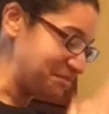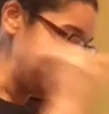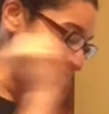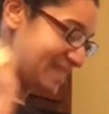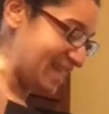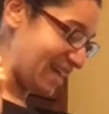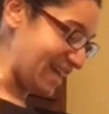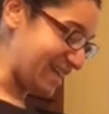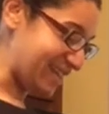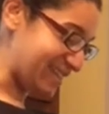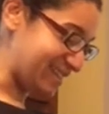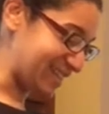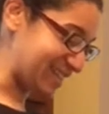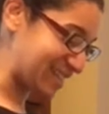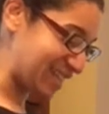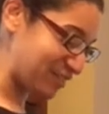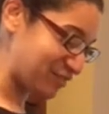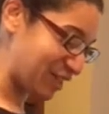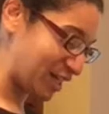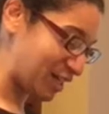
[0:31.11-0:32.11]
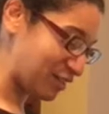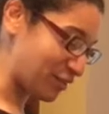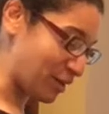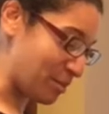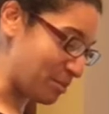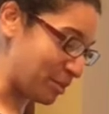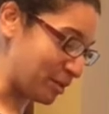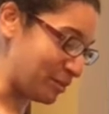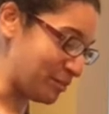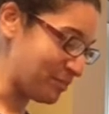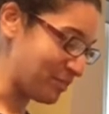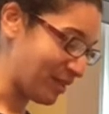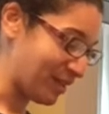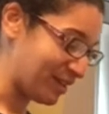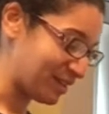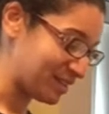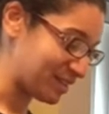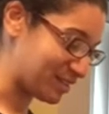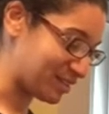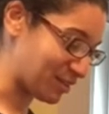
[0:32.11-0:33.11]
Yay, let's get ready to rumble.
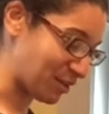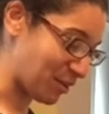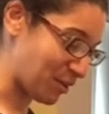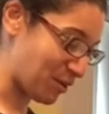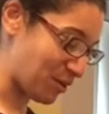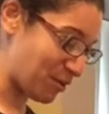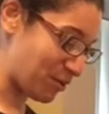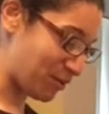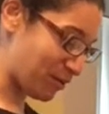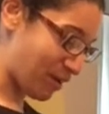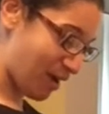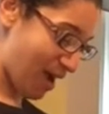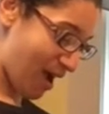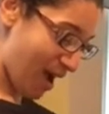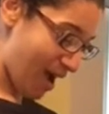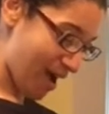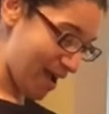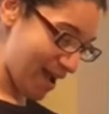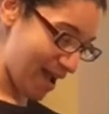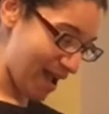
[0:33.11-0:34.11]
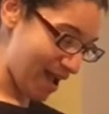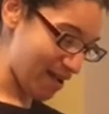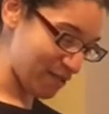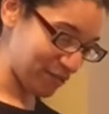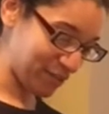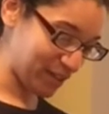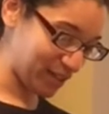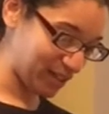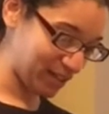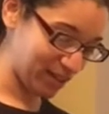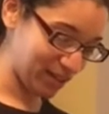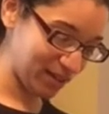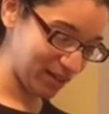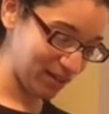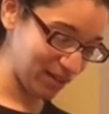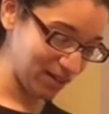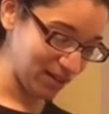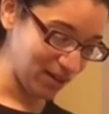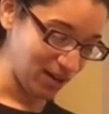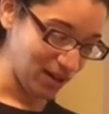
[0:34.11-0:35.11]
So I have
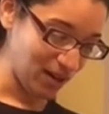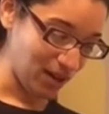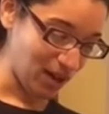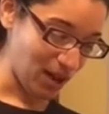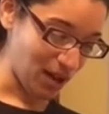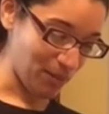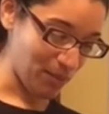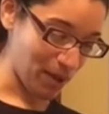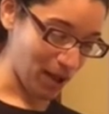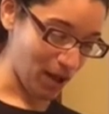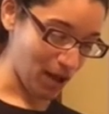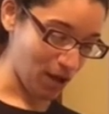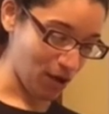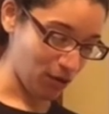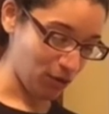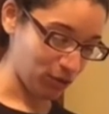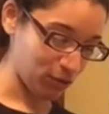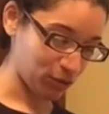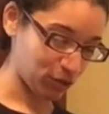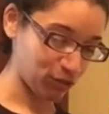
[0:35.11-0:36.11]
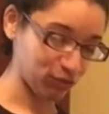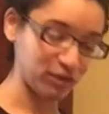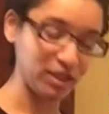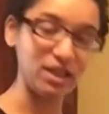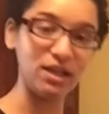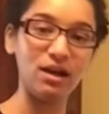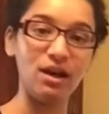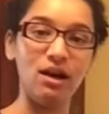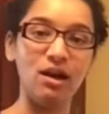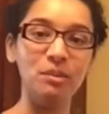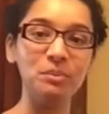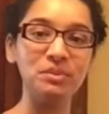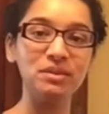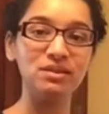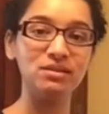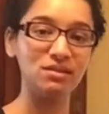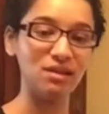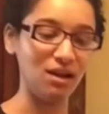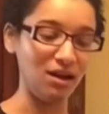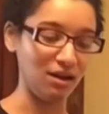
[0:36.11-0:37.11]
here about 3
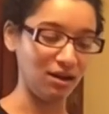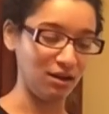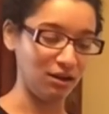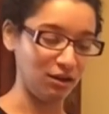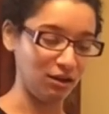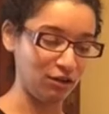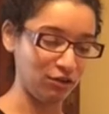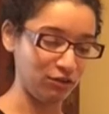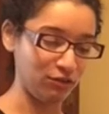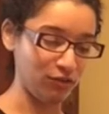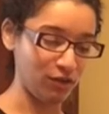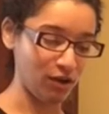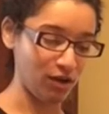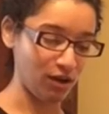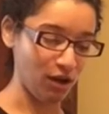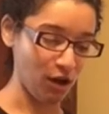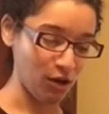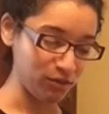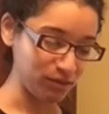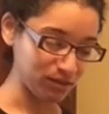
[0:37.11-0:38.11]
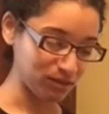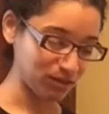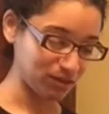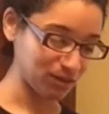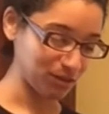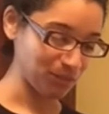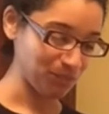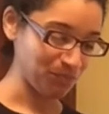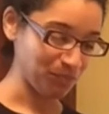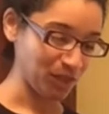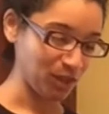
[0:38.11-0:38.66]
cups of oats.